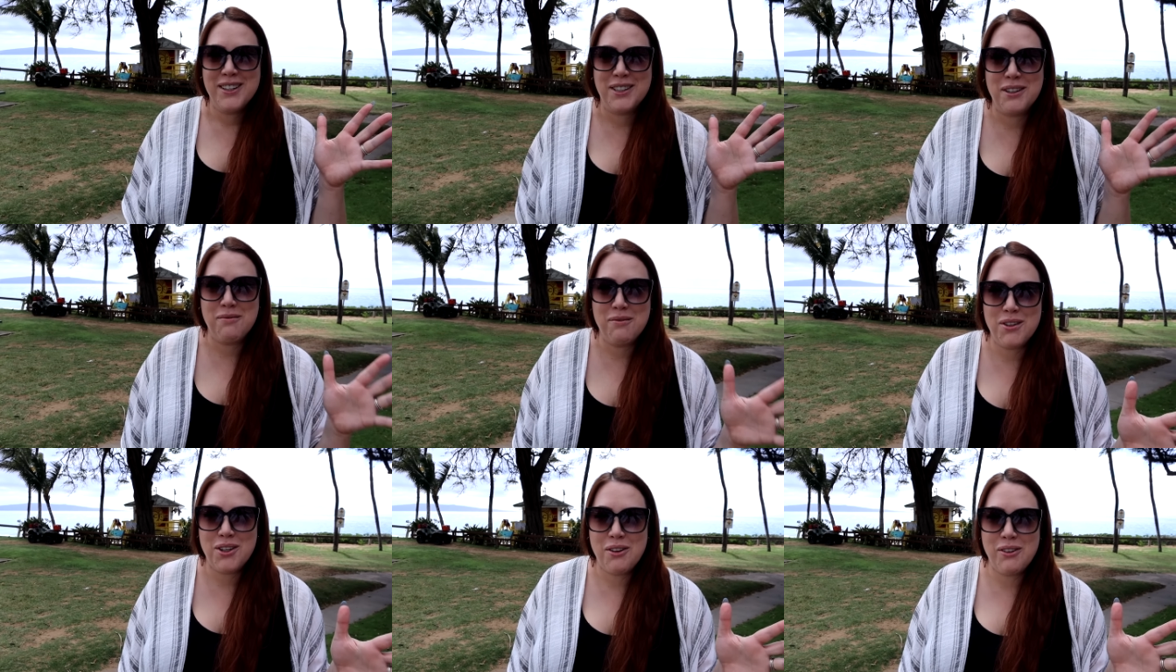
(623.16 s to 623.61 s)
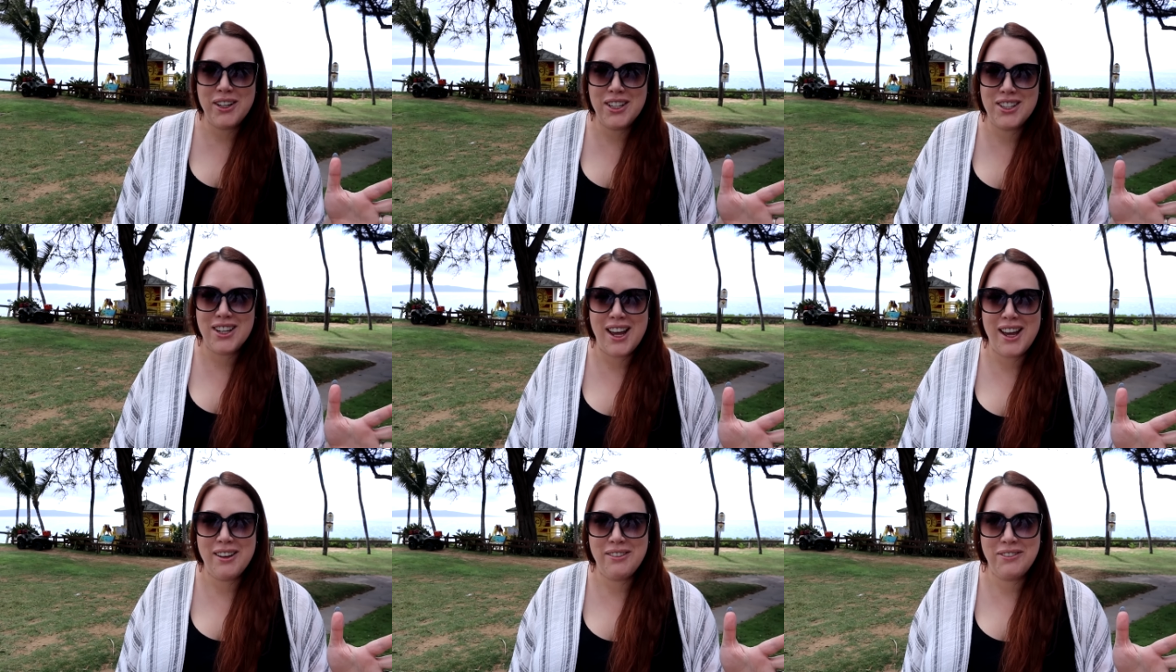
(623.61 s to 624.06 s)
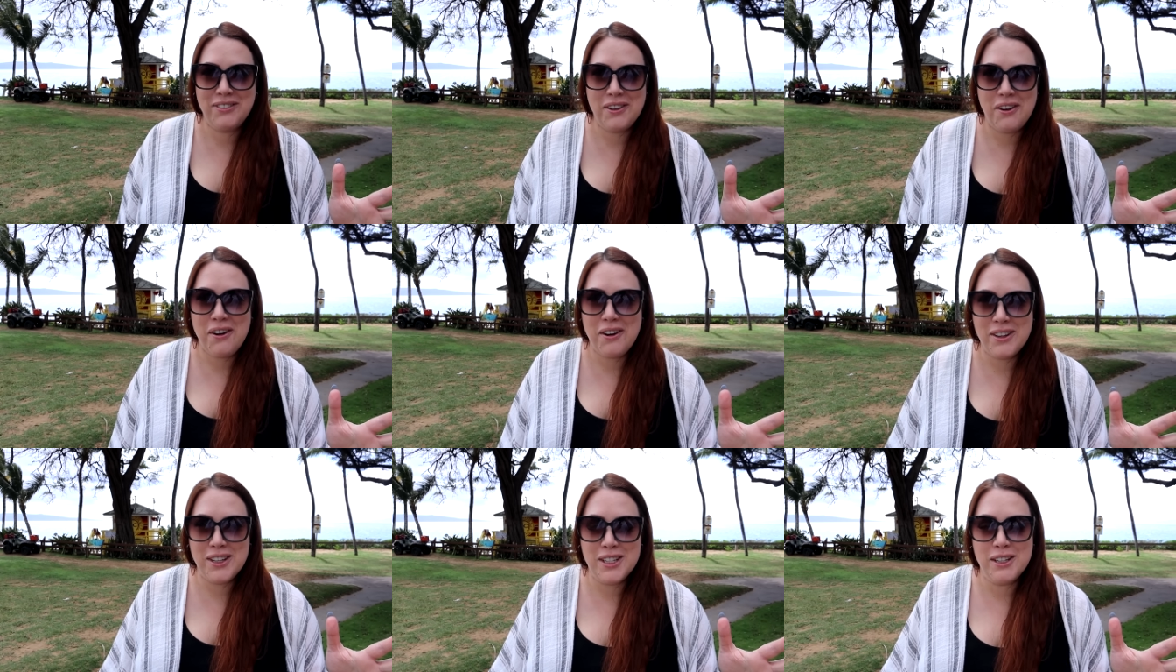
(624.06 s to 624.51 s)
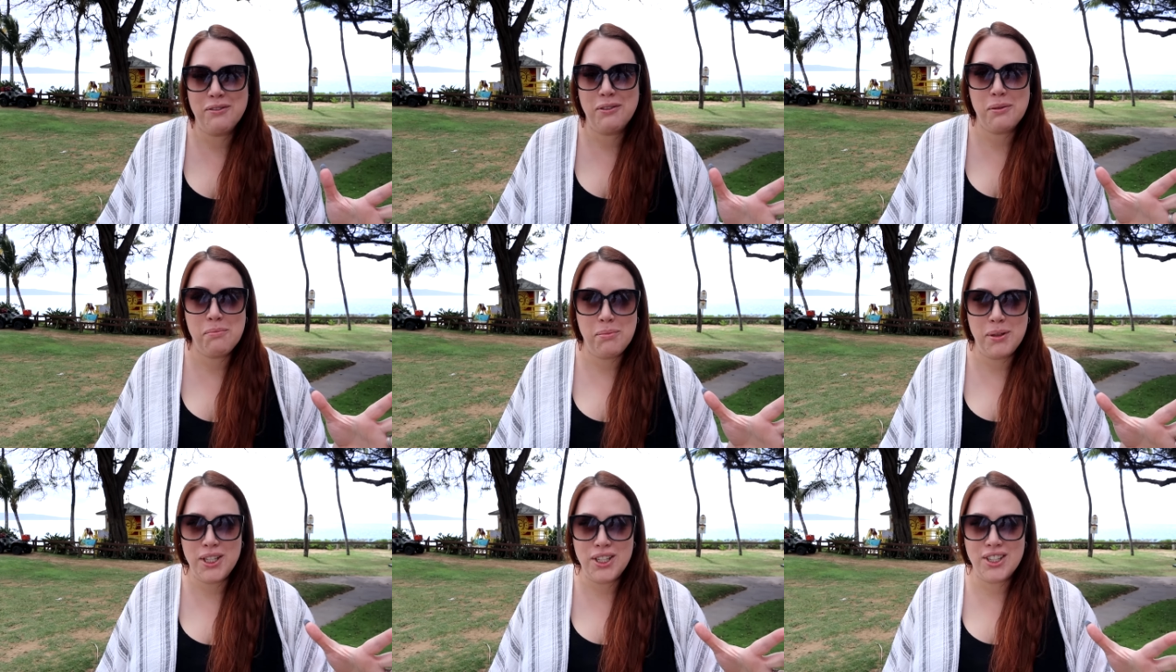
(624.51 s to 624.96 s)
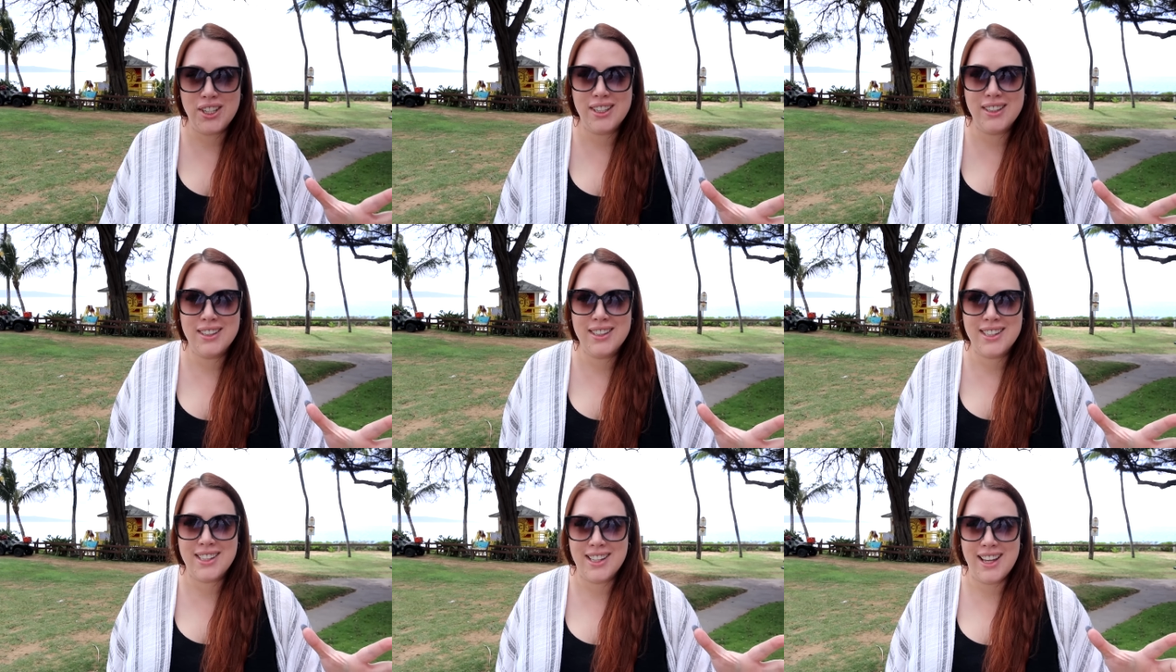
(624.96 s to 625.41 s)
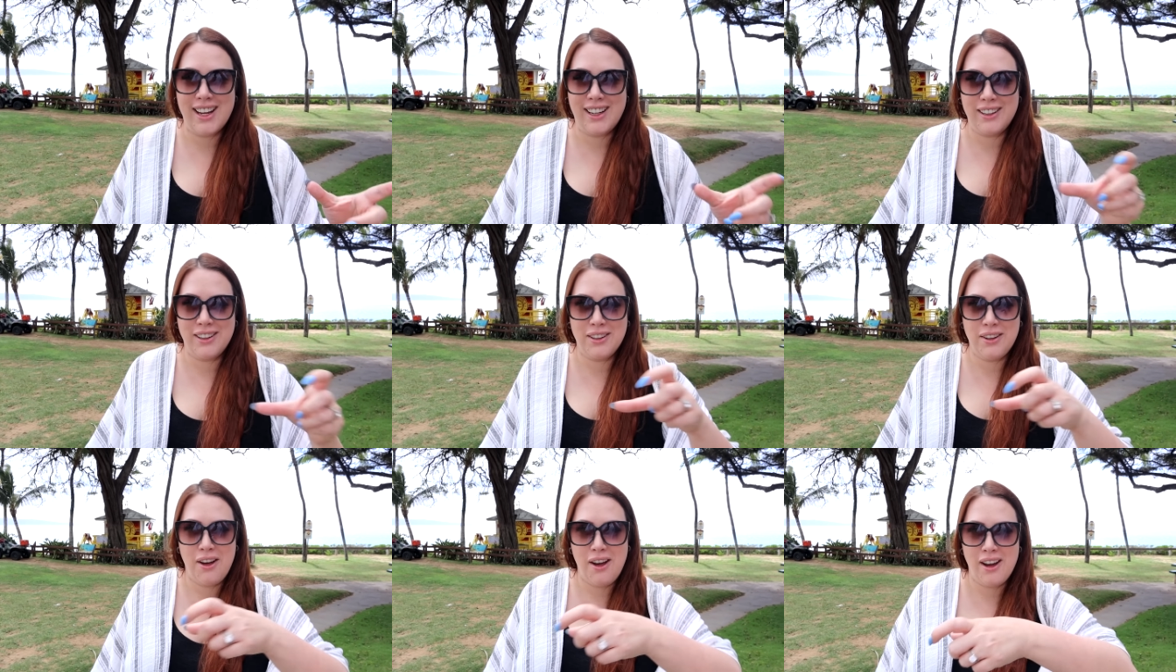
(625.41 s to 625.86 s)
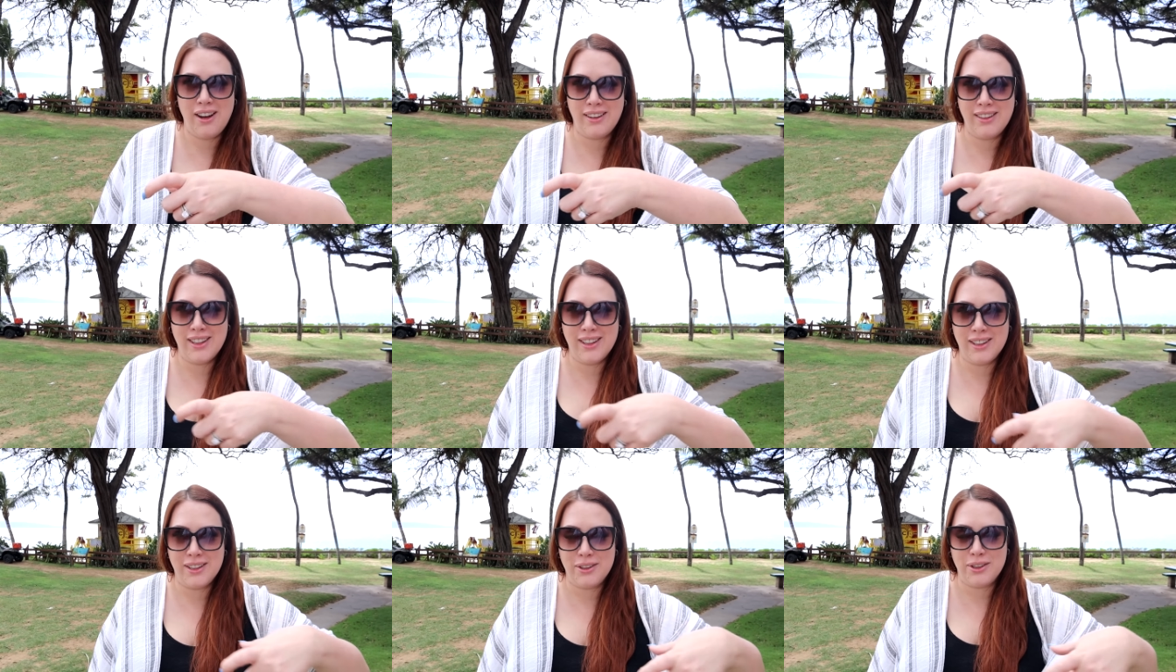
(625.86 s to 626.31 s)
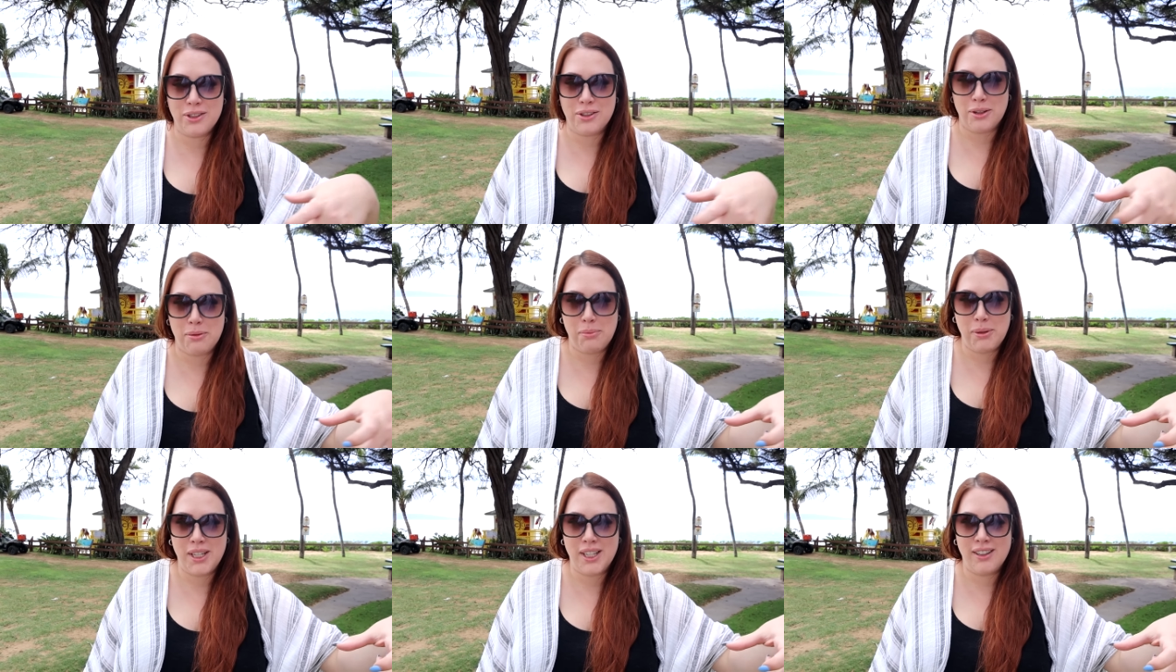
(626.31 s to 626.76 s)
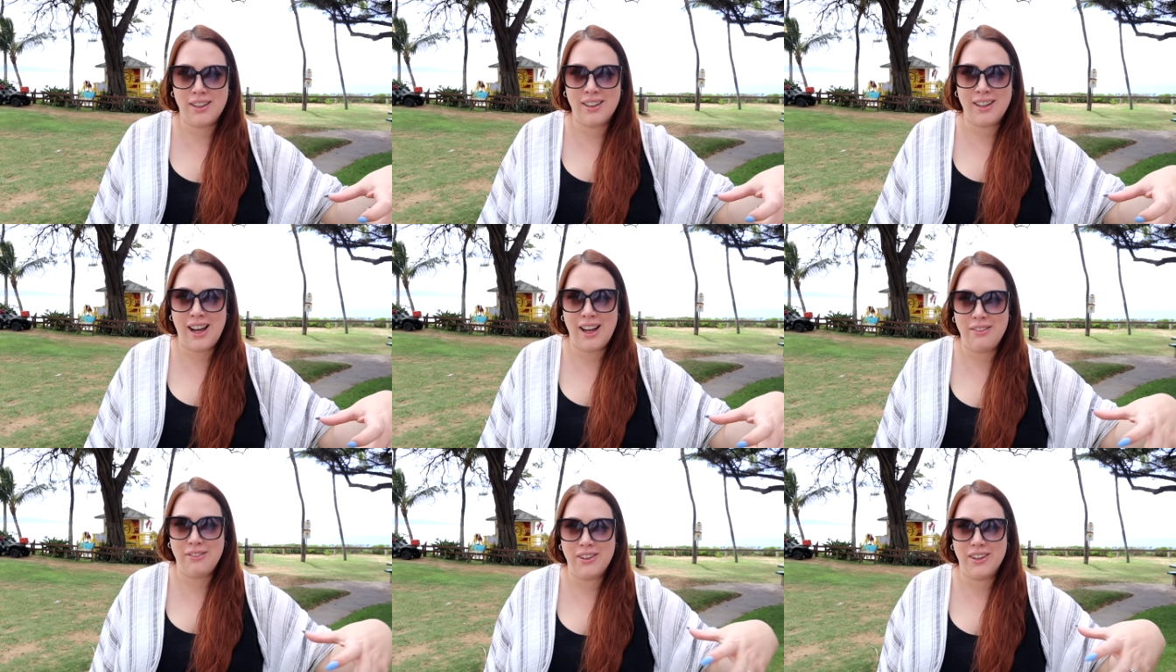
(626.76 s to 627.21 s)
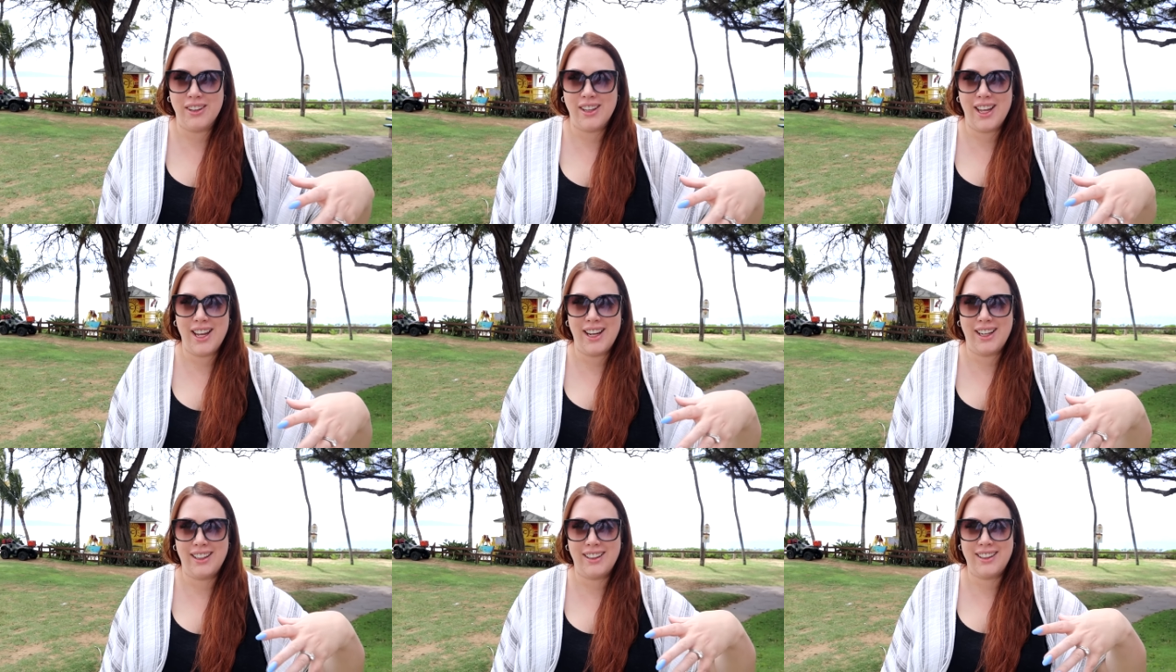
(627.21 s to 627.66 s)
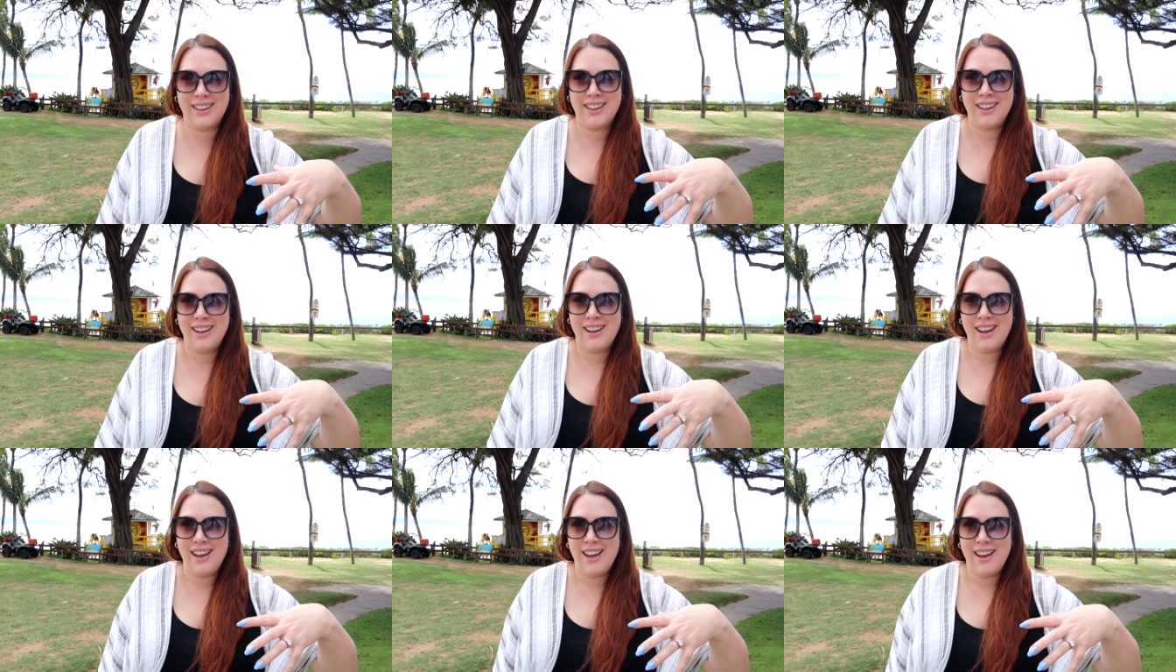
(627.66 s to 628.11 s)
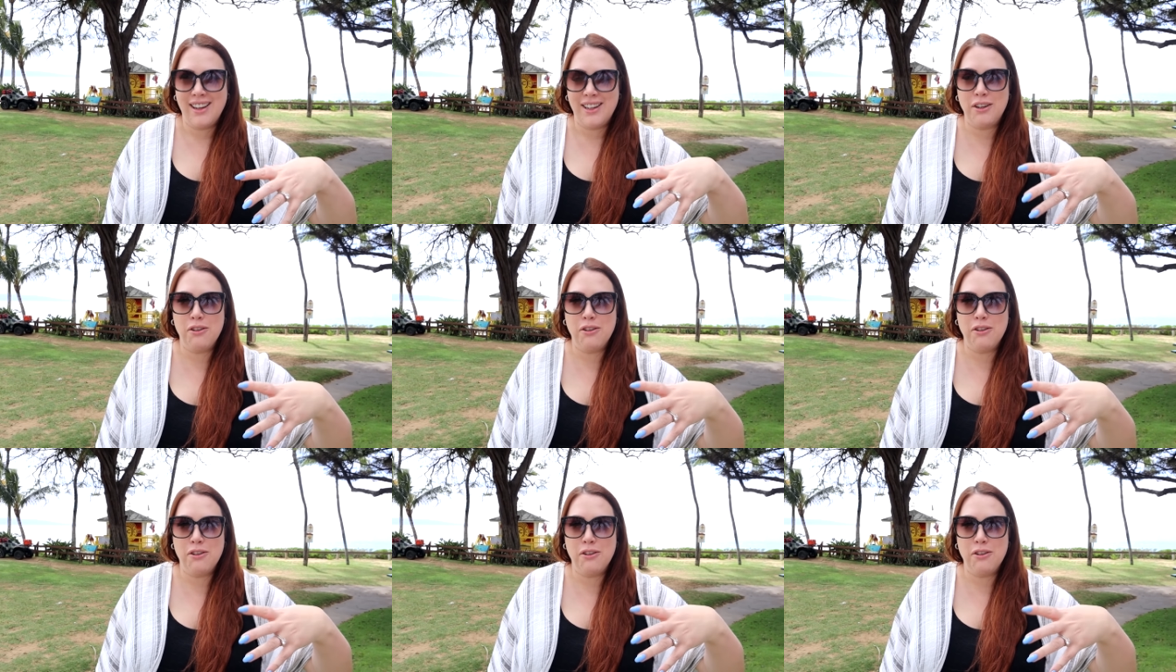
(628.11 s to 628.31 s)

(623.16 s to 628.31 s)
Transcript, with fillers: So I'm showing Jeff all the different beaches like along the little strip here. Yeah, they're like pretty awesome.